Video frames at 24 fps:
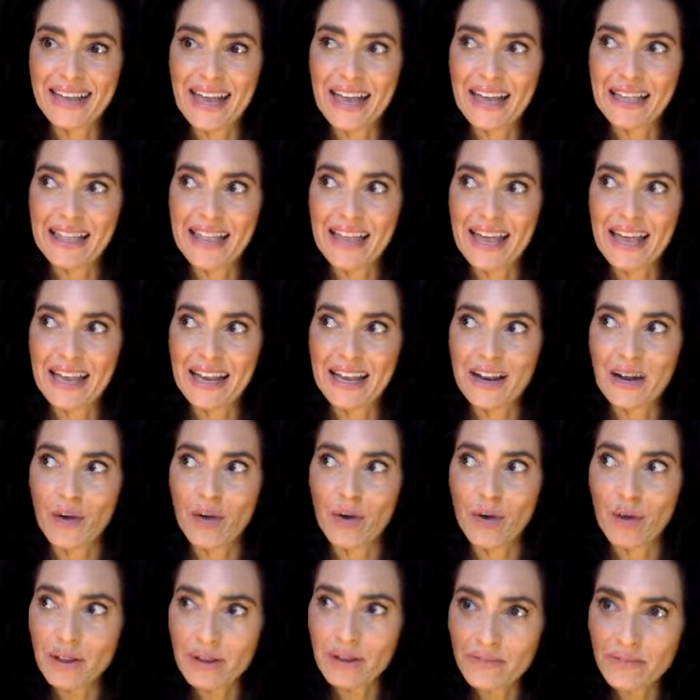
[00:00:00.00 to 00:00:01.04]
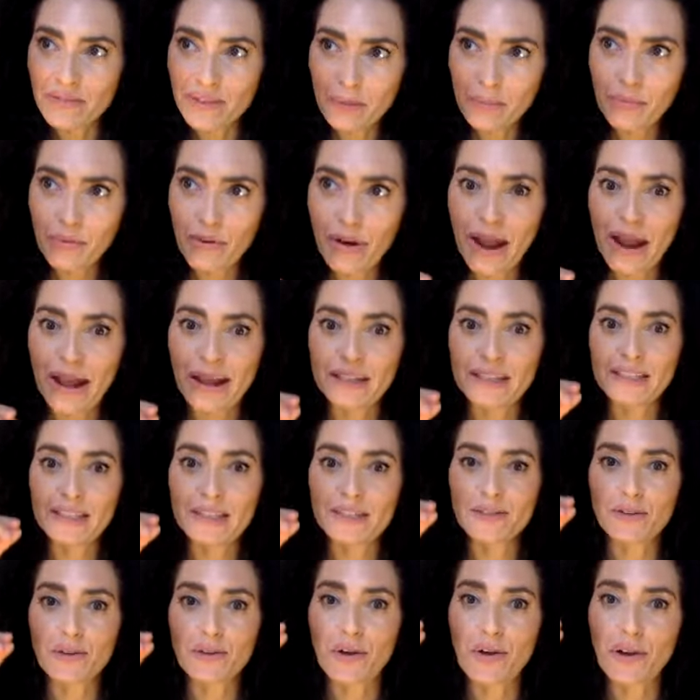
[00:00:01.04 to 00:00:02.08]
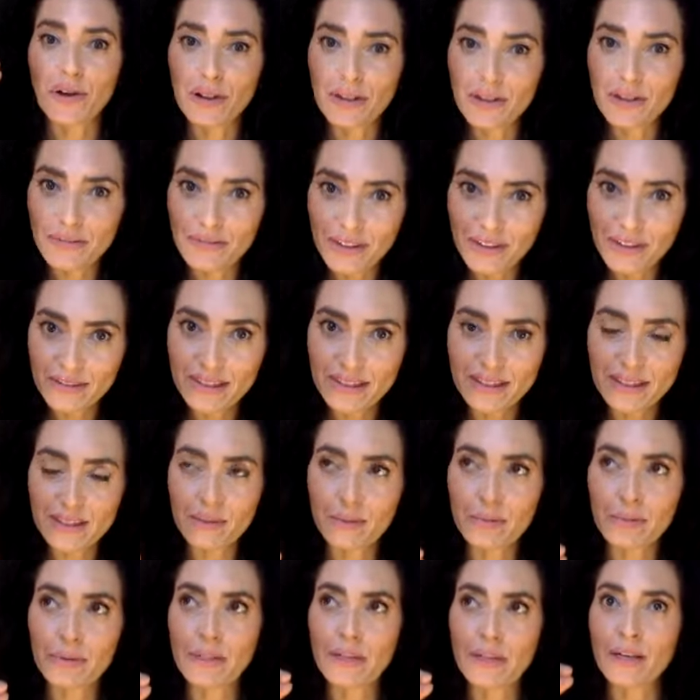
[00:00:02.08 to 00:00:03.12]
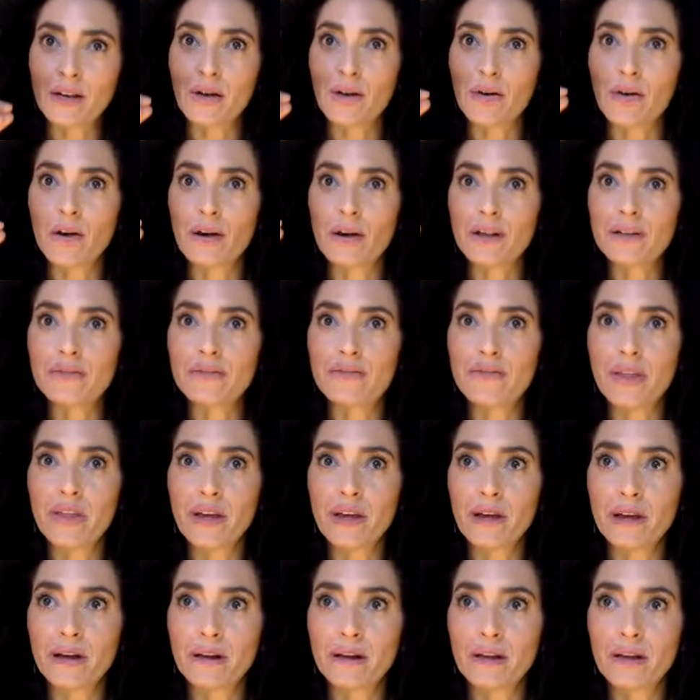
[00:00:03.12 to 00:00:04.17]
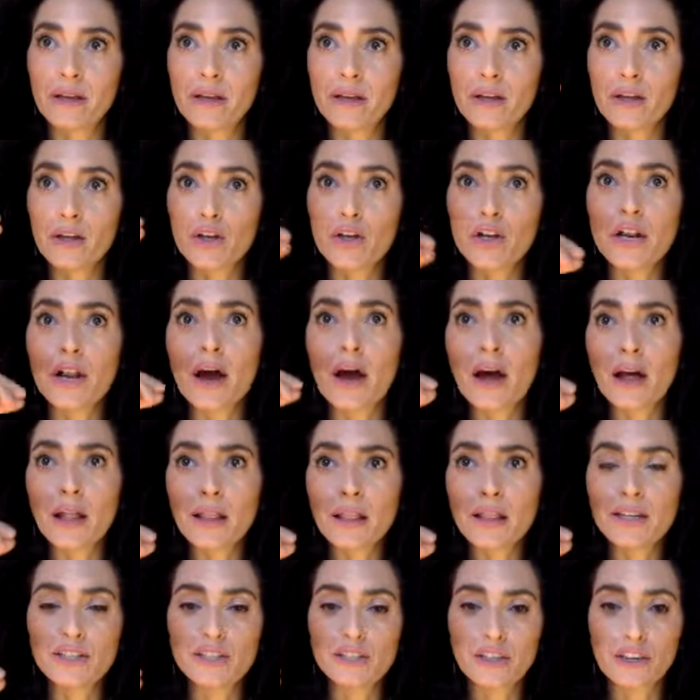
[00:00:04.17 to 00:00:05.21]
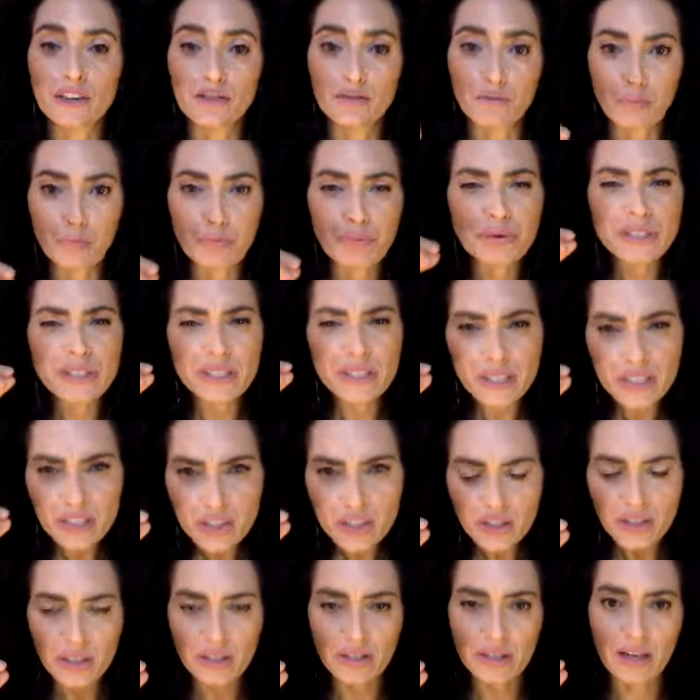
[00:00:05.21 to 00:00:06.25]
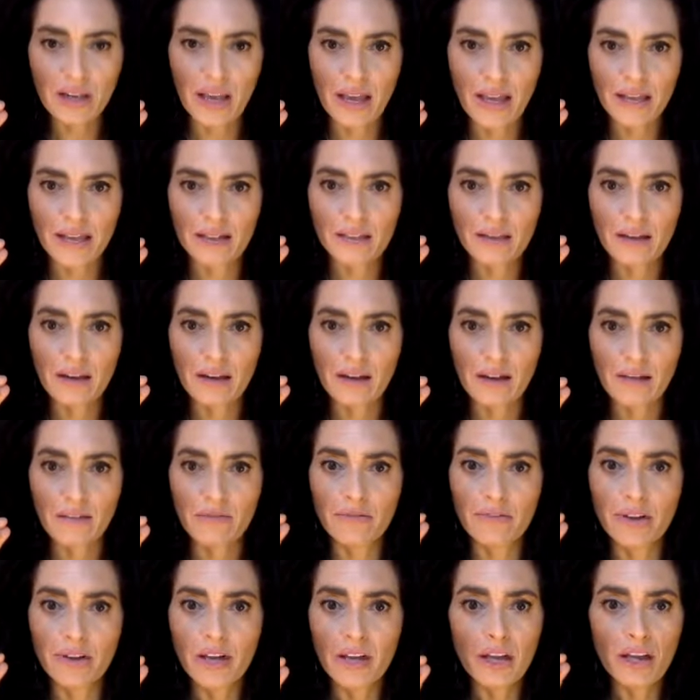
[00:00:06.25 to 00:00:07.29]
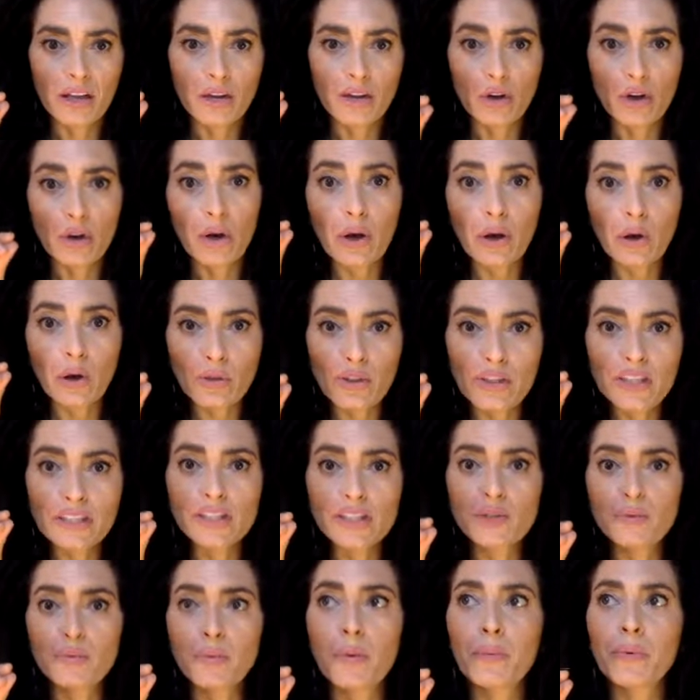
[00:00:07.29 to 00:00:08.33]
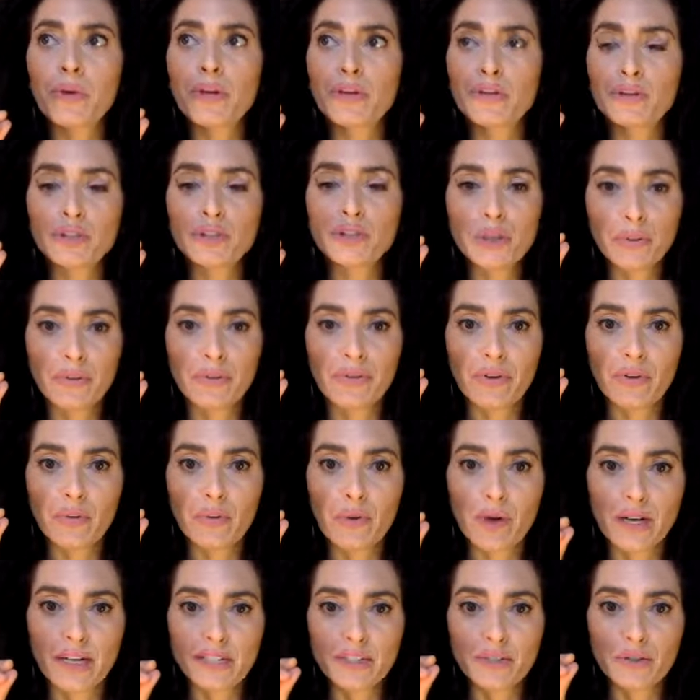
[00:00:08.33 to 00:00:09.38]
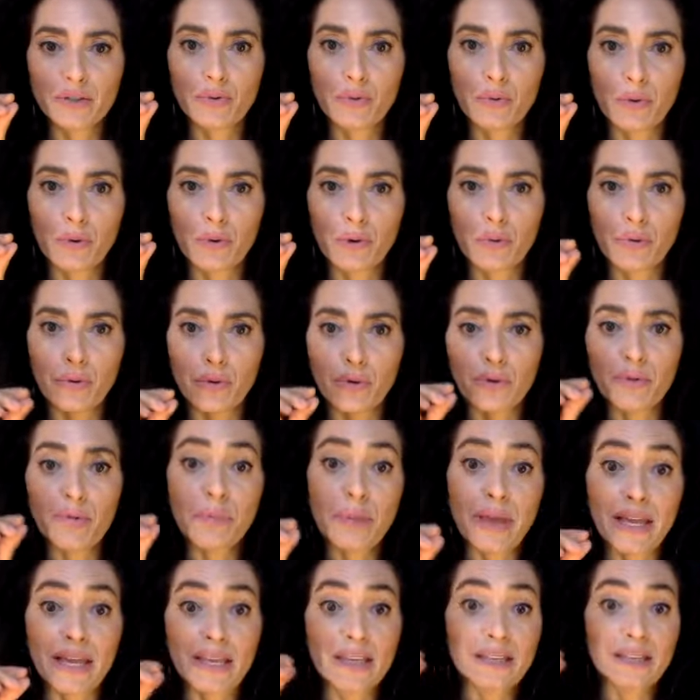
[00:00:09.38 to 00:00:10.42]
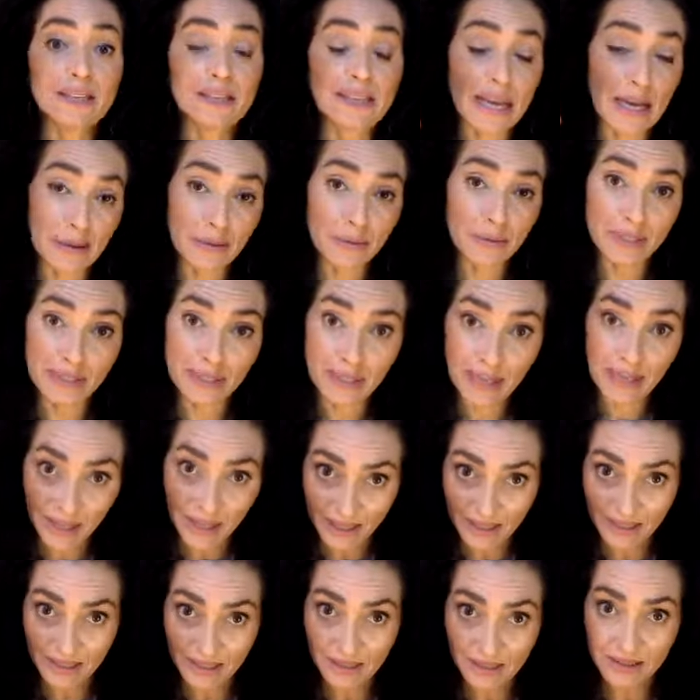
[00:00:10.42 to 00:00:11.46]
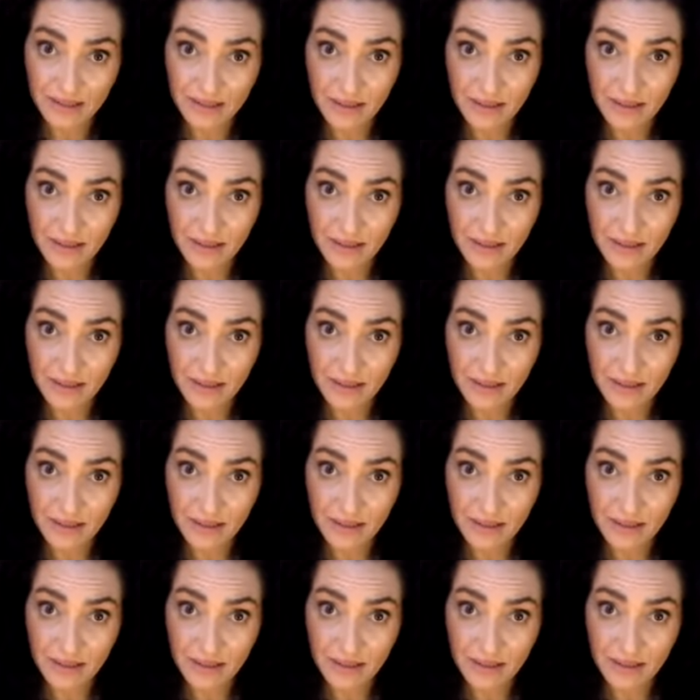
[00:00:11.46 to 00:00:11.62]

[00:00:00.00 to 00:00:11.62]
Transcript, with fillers: and that all of their practice, all of their discipline, all of their knowledge of precision and of this is what we could do if we wanted to, quote unquote, make it sound nice